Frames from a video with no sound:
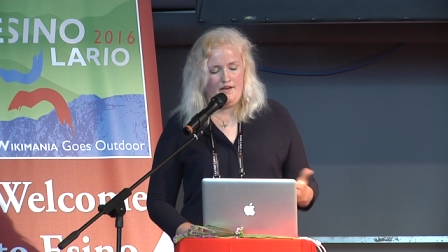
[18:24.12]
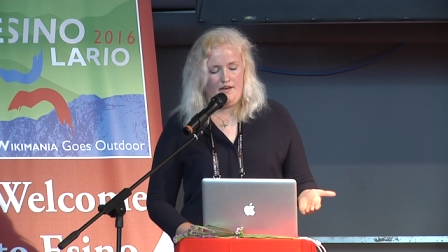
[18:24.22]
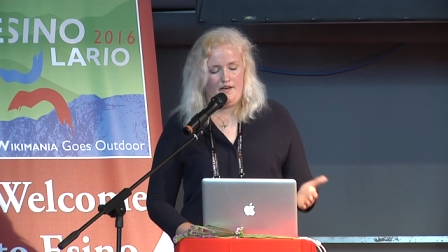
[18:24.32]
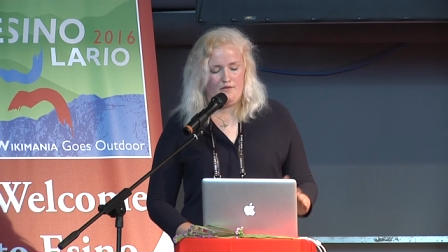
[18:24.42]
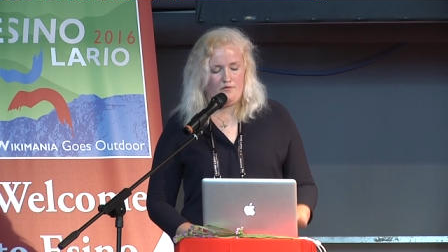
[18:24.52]

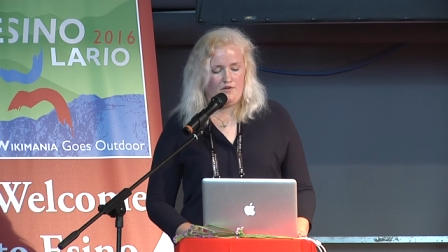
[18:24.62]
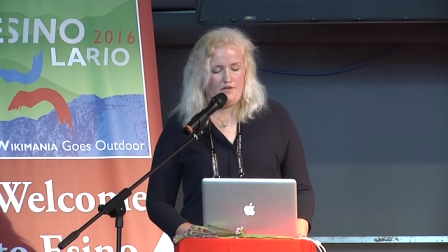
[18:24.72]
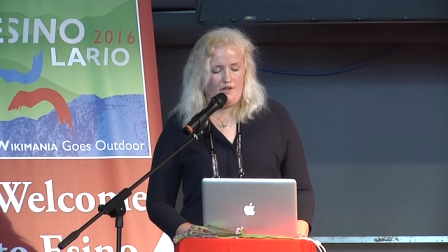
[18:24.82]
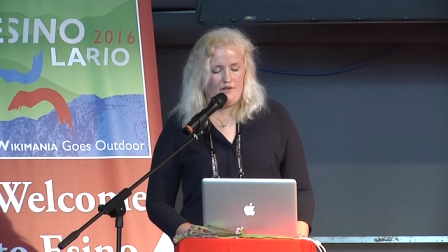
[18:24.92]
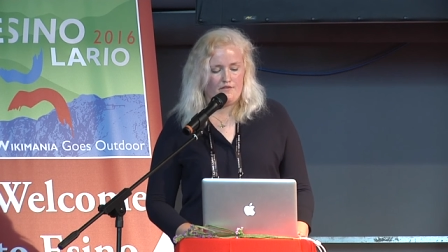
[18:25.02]
and wrote a
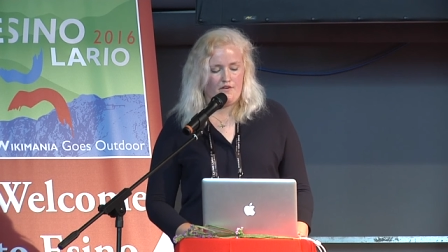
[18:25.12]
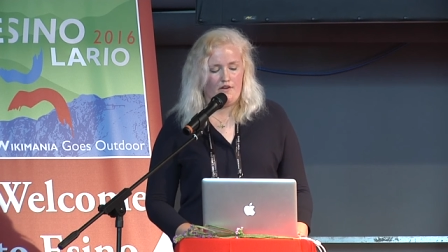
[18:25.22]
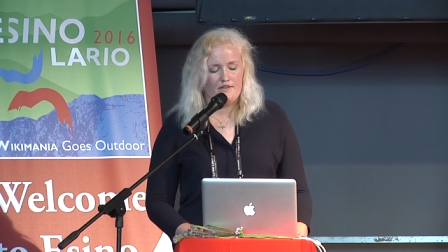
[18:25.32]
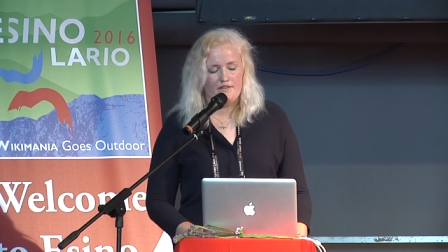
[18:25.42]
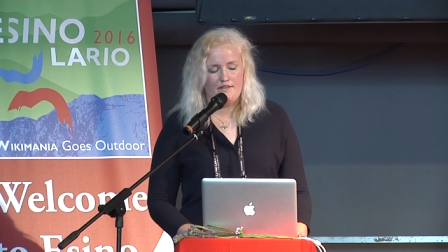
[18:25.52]
lot of
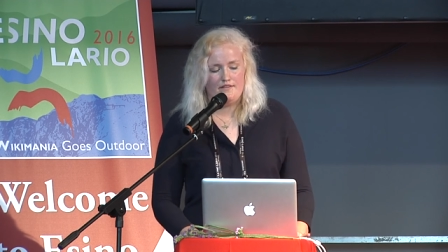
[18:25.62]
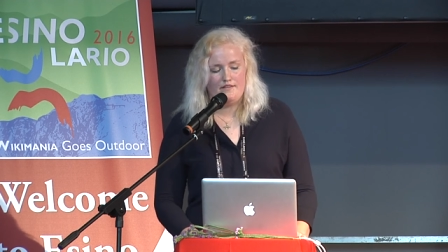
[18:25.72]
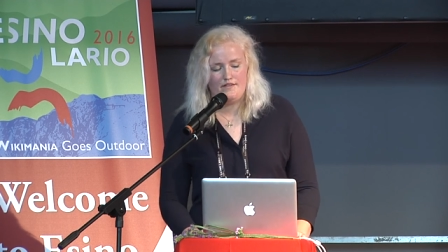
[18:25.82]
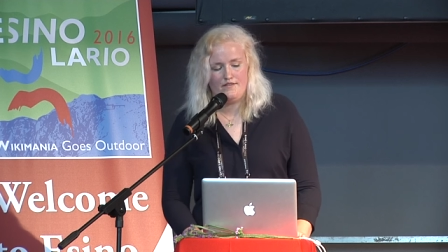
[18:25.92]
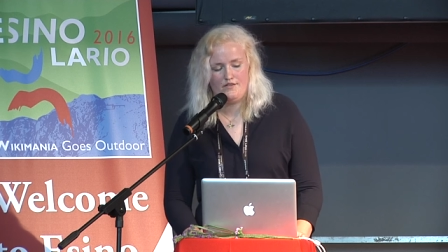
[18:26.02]

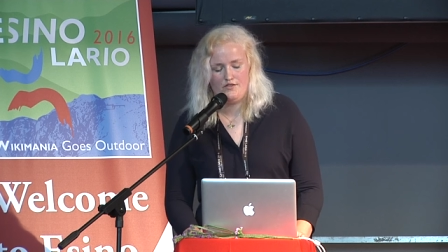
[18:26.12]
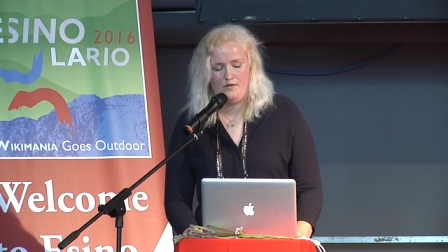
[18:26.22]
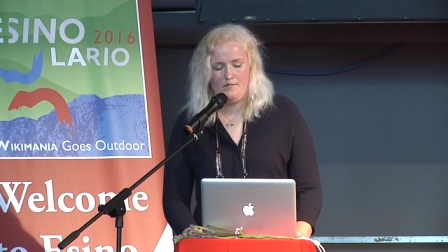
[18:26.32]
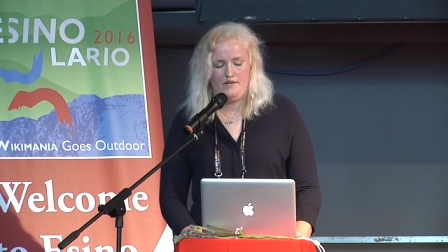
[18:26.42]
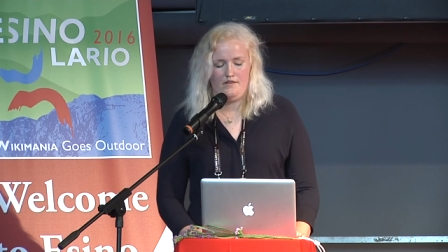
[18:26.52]
content in the
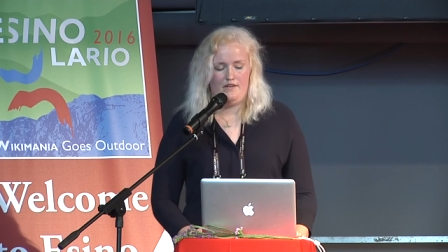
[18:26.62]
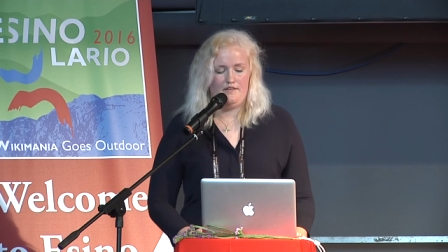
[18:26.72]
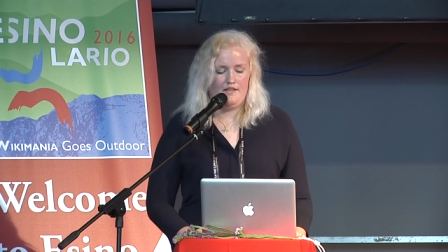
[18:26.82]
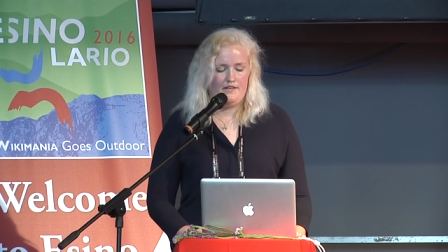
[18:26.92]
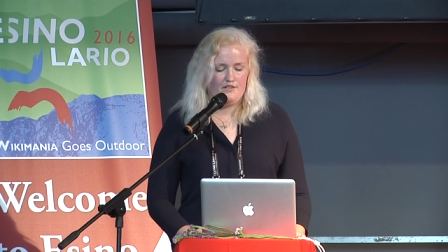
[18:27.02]
German
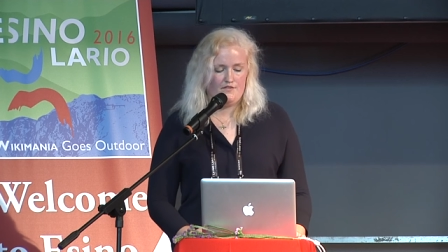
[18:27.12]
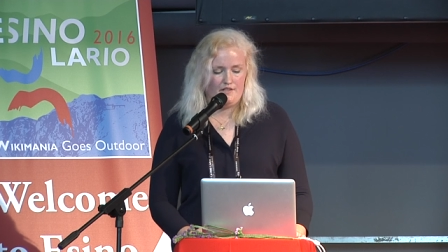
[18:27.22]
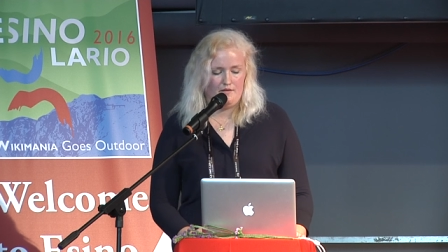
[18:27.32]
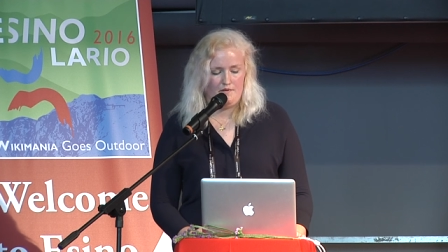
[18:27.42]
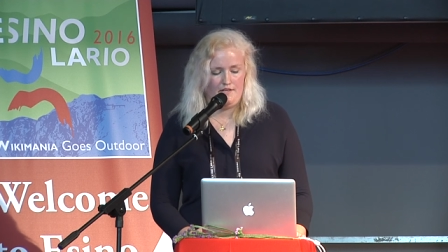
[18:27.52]
and English
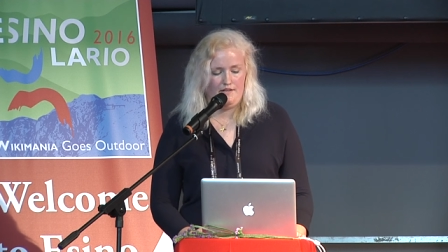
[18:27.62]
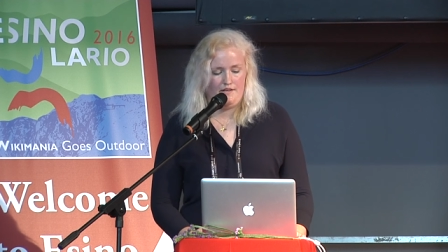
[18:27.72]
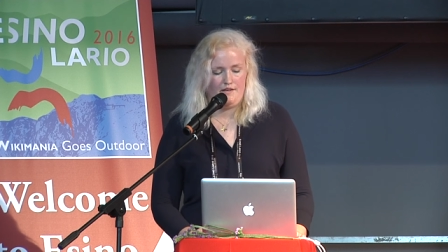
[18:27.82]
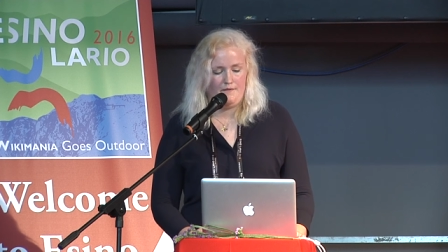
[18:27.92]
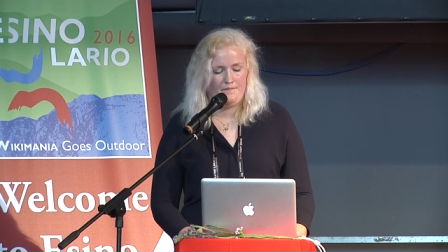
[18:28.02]

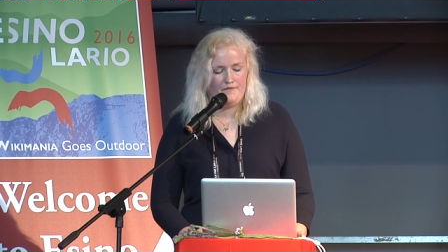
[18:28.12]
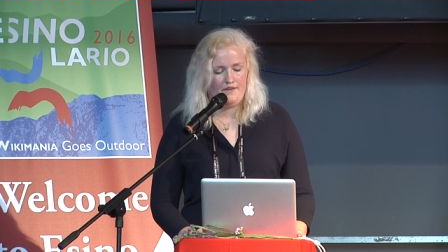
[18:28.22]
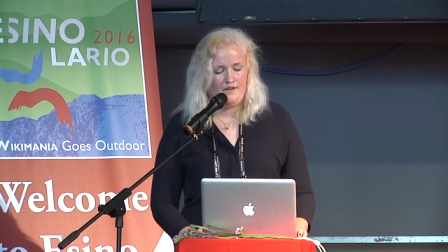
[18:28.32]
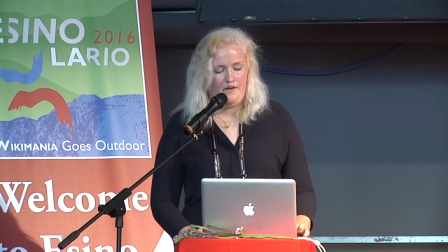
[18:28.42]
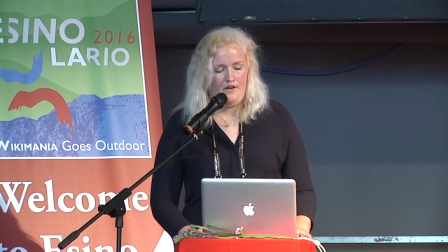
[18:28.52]
Wikipedia
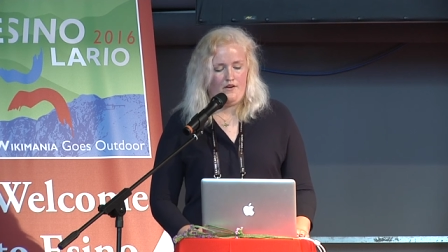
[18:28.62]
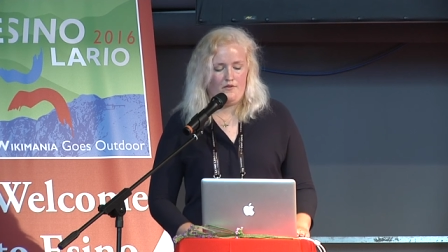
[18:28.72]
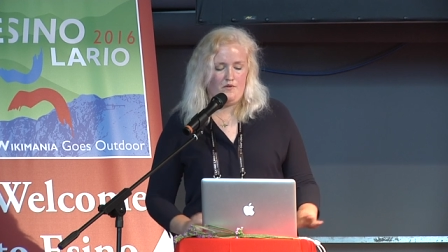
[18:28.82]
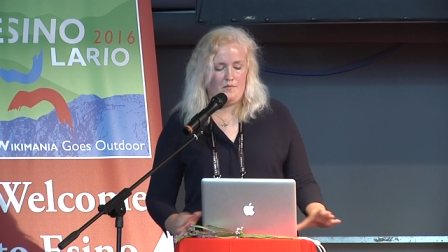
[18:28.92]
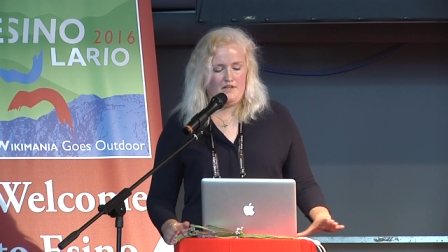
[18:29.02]

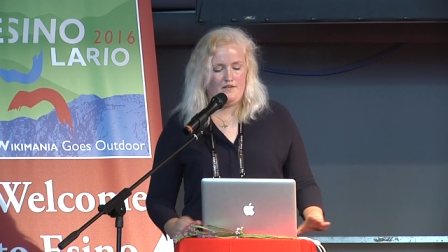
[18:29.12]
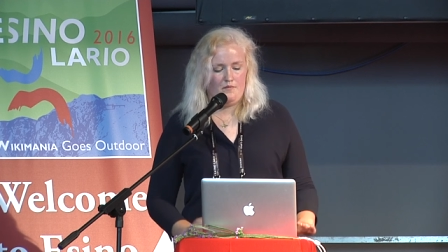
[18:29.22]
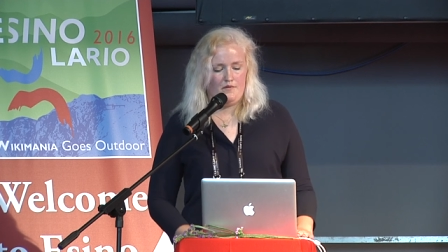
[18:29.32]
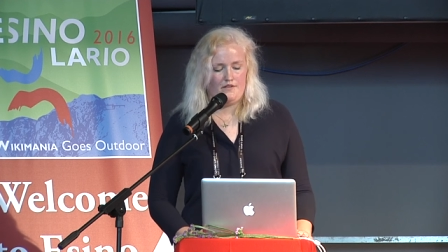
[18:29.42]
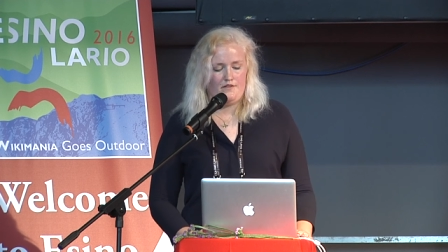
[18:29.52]
on women in
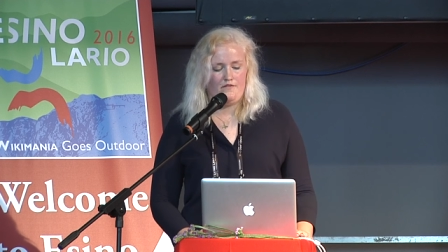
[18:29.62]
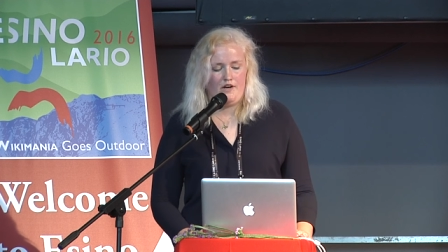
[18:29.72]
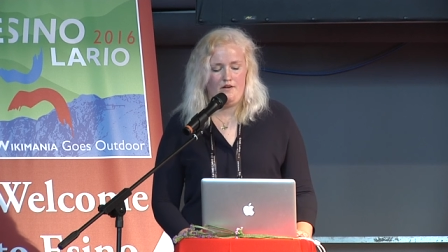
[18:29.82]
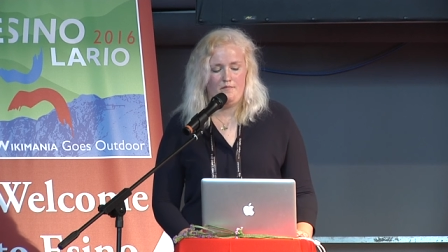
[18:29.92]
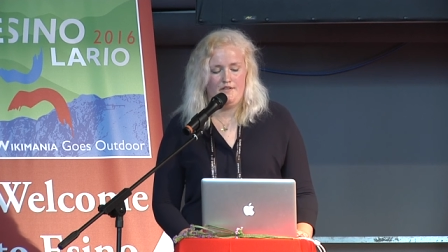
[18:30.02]
the built
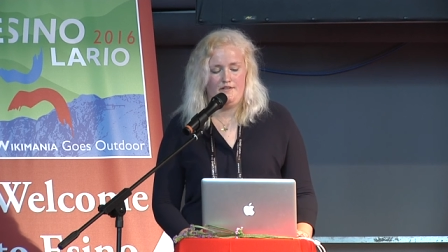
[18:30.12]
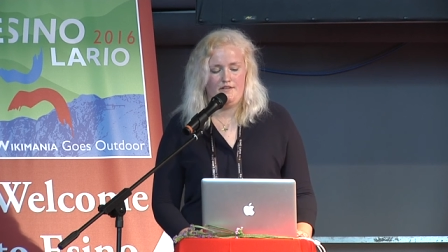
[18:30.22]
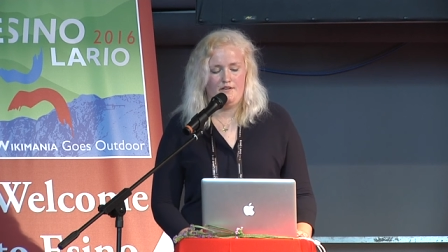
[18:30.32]
environment.